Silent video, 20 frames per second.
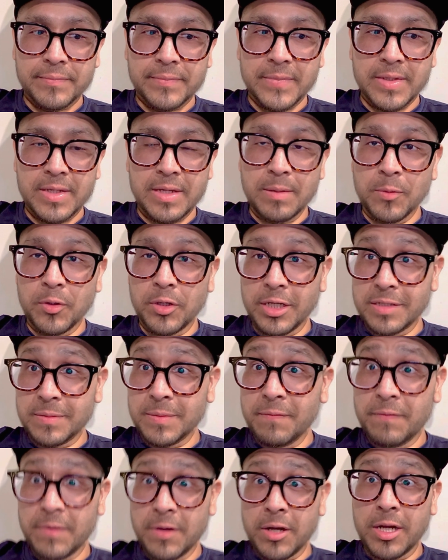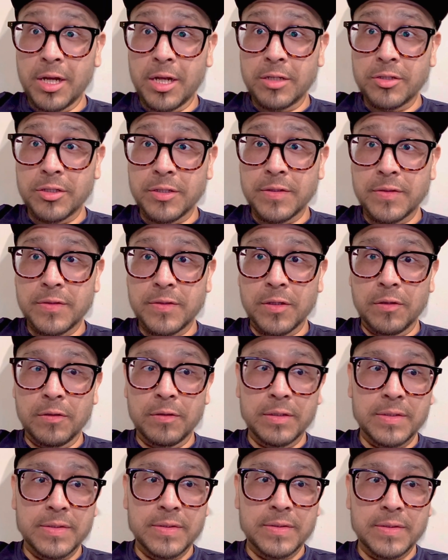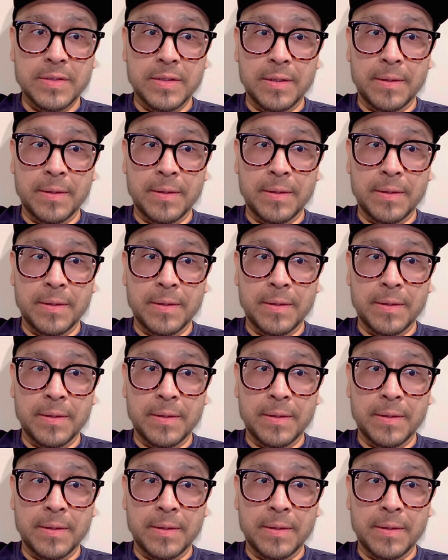Chemo gets me very nauseous, so it's